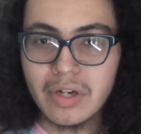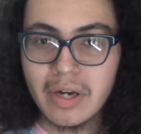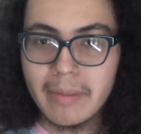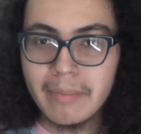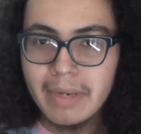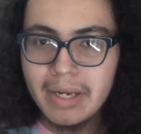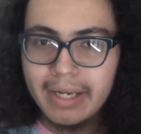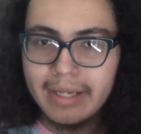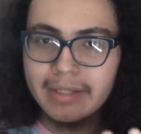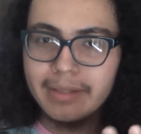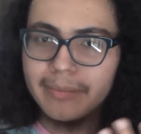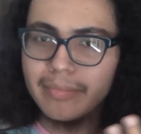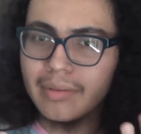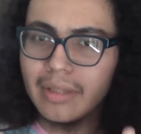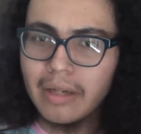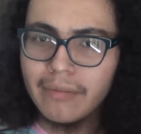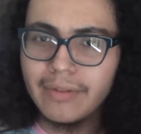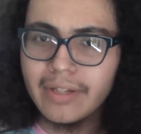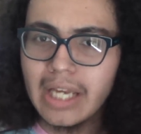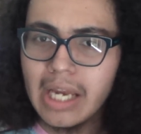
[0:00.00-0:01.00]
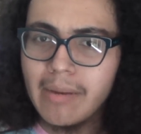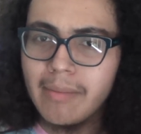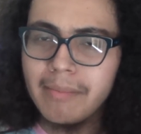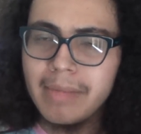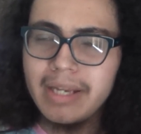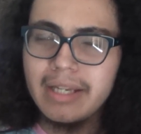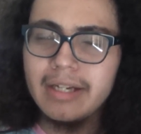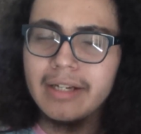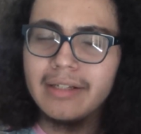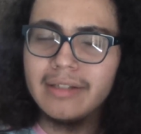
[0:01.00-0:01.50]
I may end up loving it. I
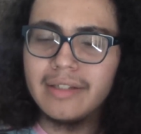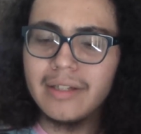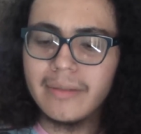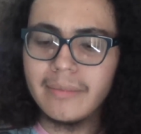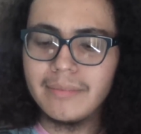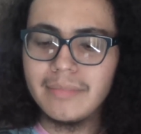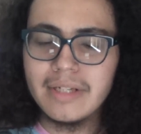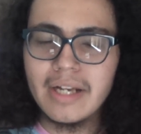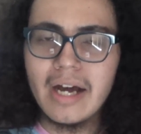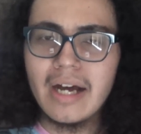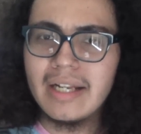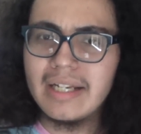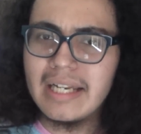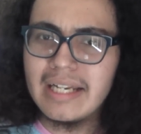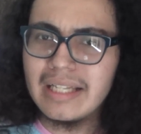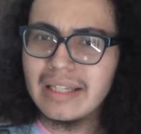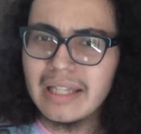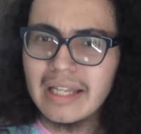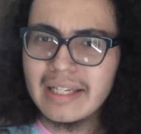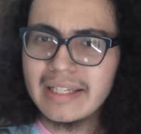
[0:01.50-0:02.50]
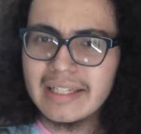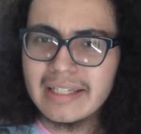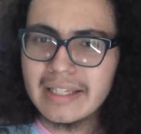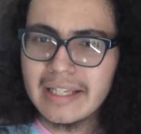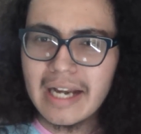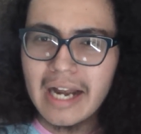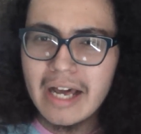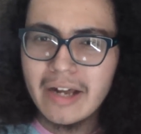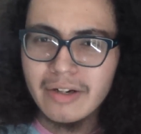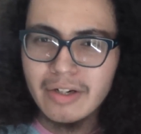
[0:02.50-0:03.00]
may end up not liking
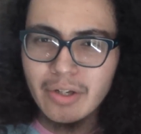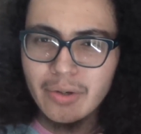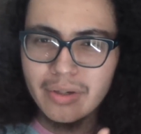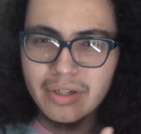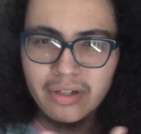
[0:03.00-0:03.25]
it. I don't know.